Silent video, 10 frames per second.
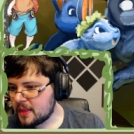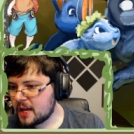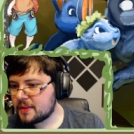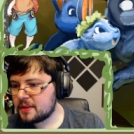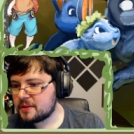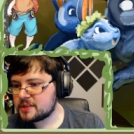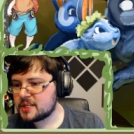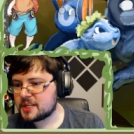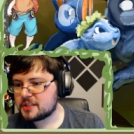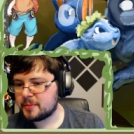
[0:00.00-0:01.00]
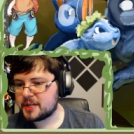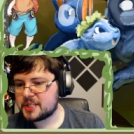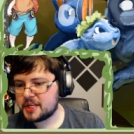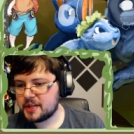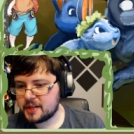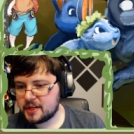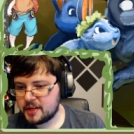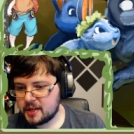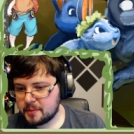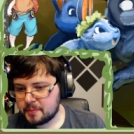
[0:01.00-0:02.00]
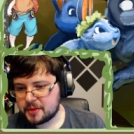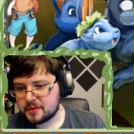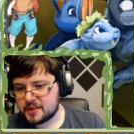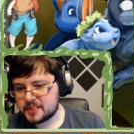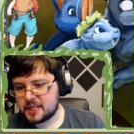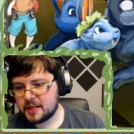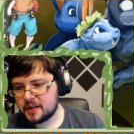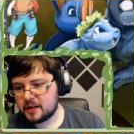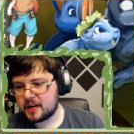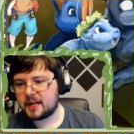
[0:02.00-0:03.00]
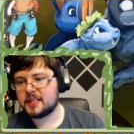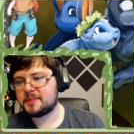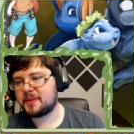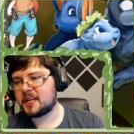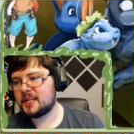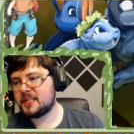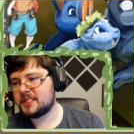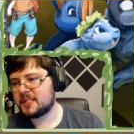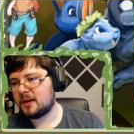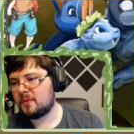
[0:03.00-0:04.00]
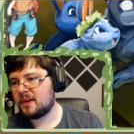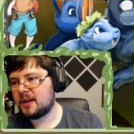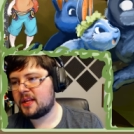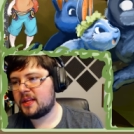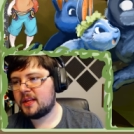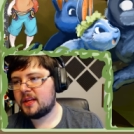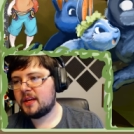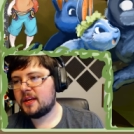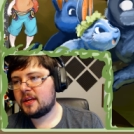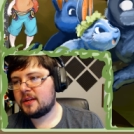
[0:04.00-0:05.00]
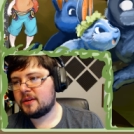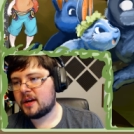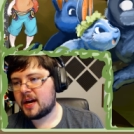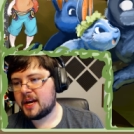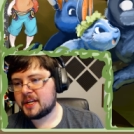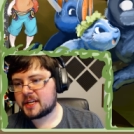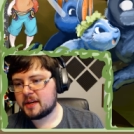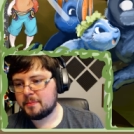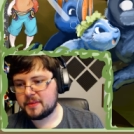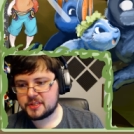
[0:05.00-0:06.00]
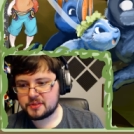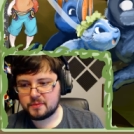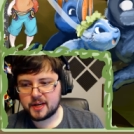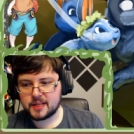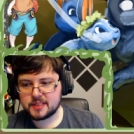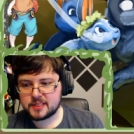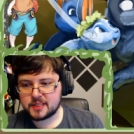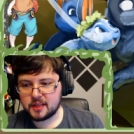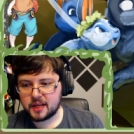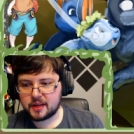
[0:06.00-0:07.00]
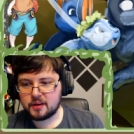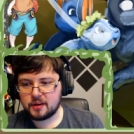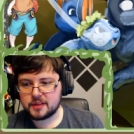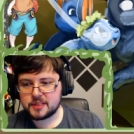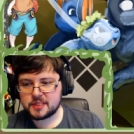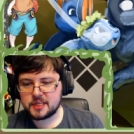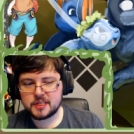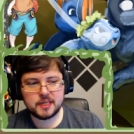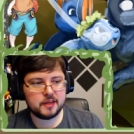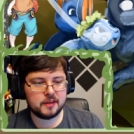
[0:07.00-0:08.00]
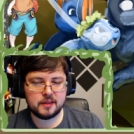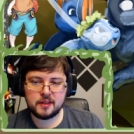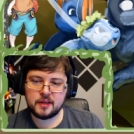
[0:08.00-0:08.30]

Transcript: And then there's not so much here, but there is here, and it's because I want your eye to come this way and see like all this detail,